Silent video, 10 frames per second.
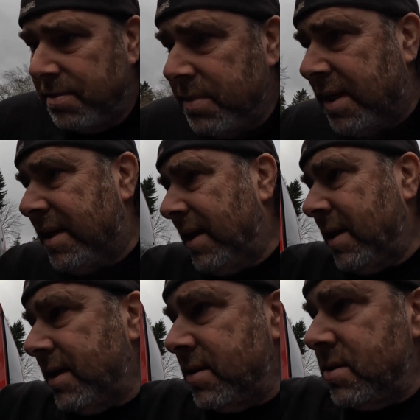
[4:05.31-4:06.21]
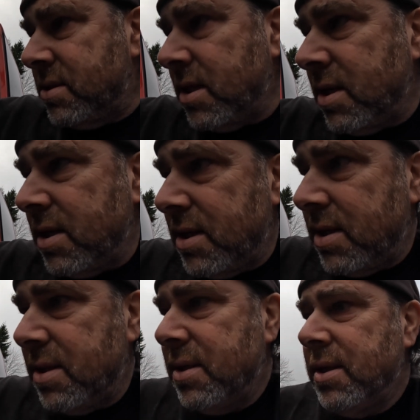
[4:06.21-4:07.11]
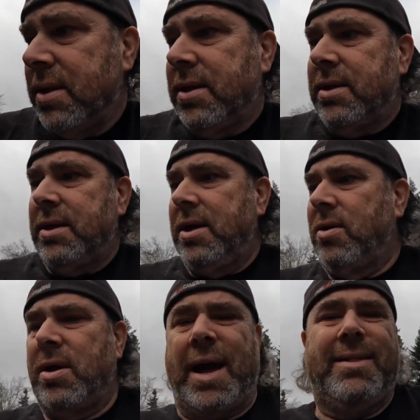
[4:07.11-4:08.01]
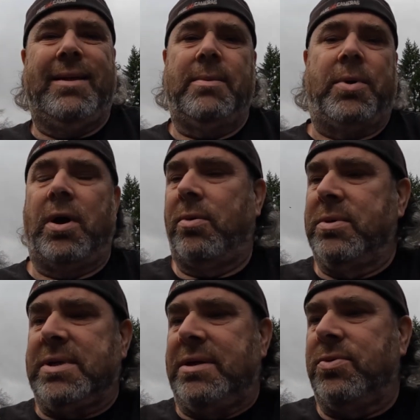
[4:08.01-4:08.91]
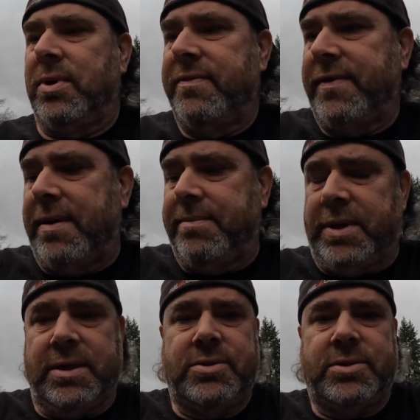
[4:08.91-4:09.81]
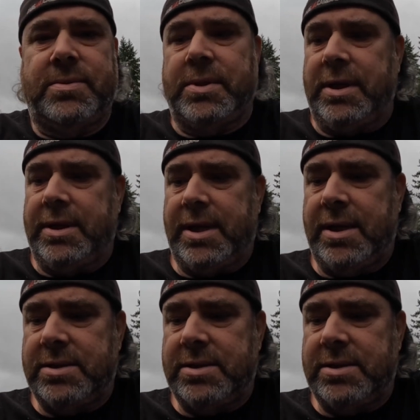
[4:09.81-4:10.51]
because you know, I think the part was like 25 bucks or something like that.